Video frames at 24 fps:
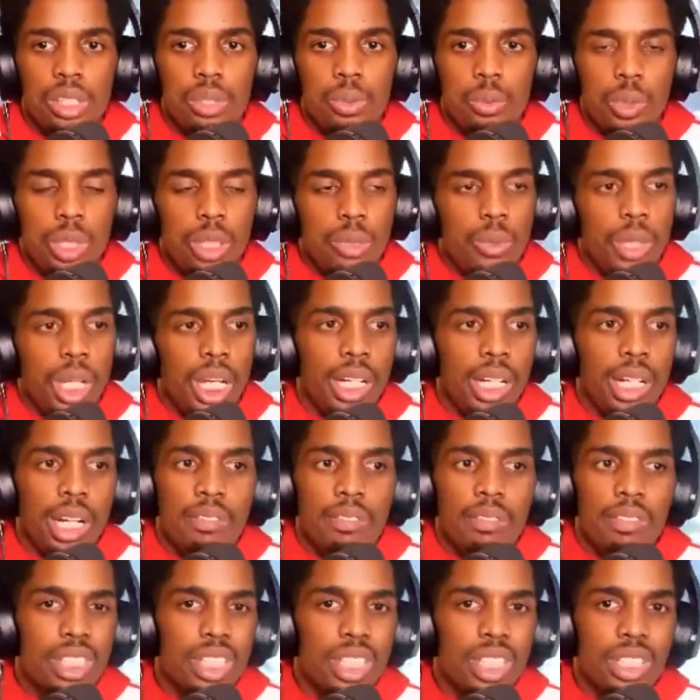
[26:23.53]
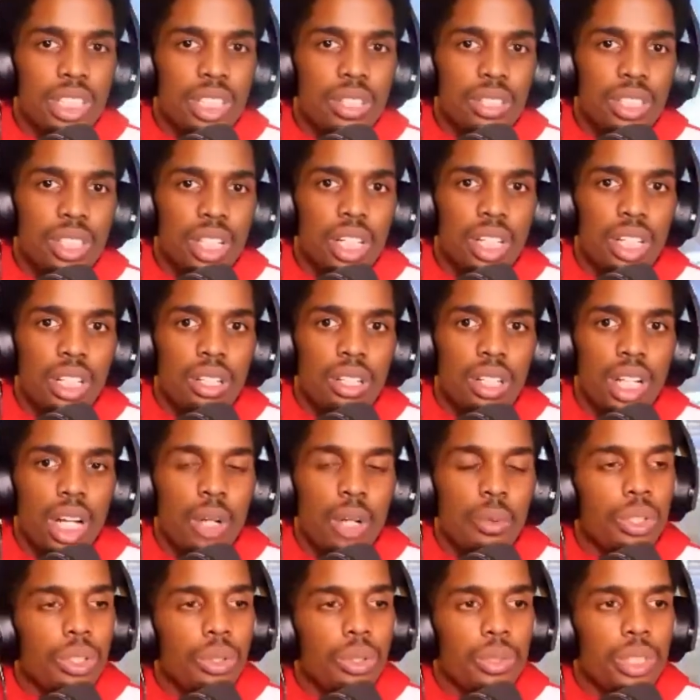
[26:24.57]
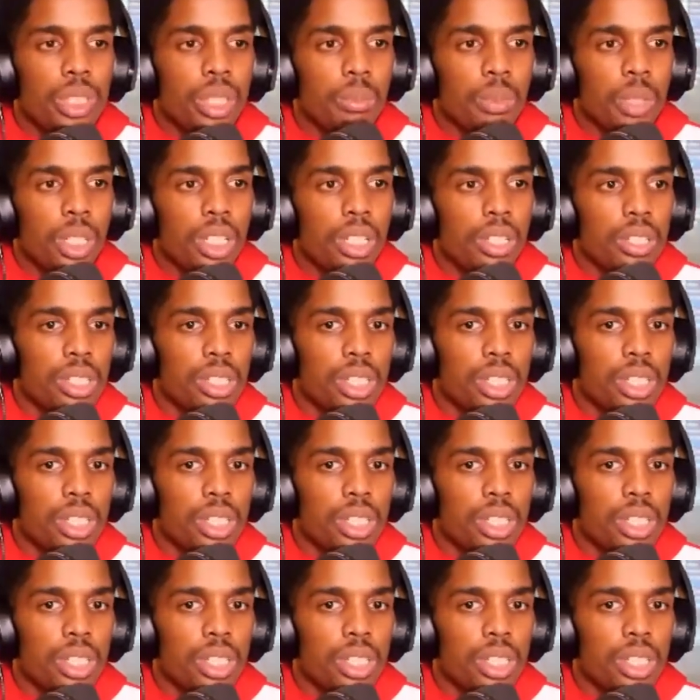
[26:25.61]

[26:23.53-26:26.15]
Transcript: We we had a conversation. I was like, I want to do something else.